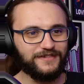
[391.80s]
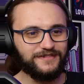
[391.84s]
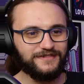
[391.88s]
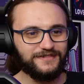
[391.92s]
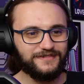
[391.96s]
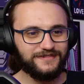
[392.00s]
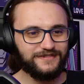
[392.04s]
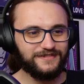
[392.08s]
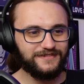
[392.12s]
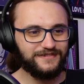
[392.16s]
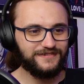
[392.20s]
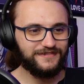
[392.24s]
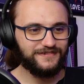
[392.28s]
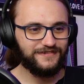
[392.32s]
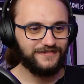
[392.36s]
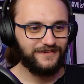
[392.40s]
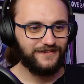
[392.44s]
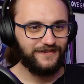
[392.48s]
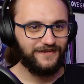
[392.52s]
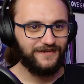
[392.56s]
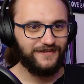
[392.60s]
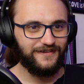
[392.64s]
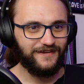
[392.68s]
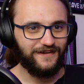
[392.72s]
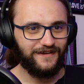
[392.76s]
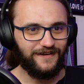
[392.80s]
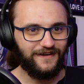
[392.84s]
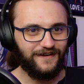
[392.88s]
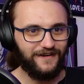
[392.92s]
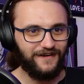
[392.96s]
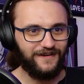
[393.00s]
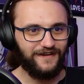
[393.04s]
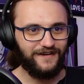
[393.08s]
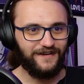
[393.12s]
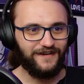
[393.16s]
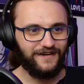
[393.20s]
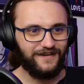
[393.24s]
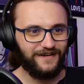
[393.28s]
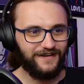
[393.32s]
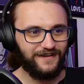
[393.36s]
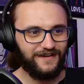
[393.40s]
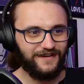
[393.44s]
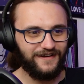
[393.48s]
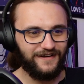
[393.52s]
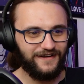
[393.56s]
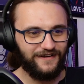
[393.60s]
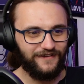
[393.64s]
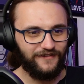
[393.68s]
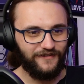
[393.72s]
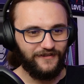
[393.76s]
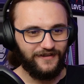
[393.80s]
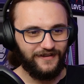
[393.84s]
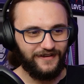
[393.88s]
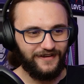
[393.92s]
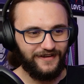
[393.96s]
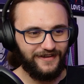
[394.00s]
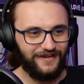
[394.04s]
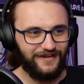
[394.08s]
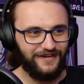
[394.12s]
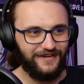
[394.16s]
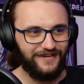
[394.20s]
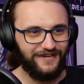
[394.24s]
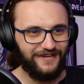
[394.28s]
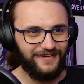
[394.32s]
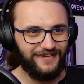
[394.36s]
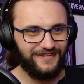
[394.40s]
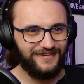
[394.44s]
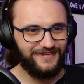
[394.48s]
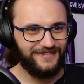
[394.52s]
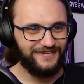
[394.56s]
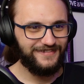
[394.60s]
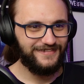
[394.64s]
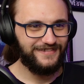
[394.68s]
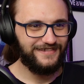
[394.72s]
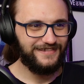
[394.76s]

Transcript: Nande? Iwazutomo wakaru wa?